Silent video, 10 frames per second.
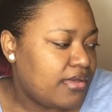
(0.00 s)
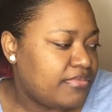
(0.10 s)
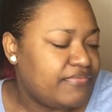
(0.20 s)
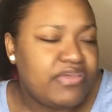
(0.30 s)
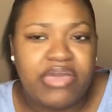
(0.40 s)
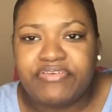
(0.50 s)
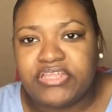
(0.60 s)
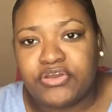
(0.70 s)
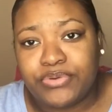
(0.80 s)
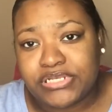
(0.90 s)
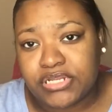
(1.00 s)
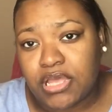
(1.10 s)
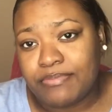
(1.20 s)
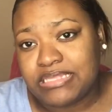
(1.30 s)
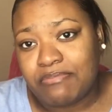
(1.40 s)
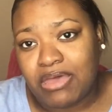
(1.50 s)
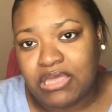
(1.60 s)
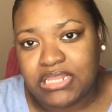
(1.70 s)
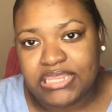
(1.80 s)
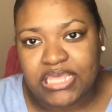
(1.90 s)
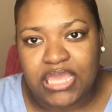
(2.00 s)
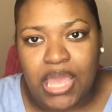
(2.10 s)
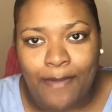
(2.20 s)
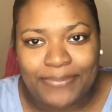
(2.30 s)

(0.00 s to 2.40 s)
If you have any questions or comments about anything,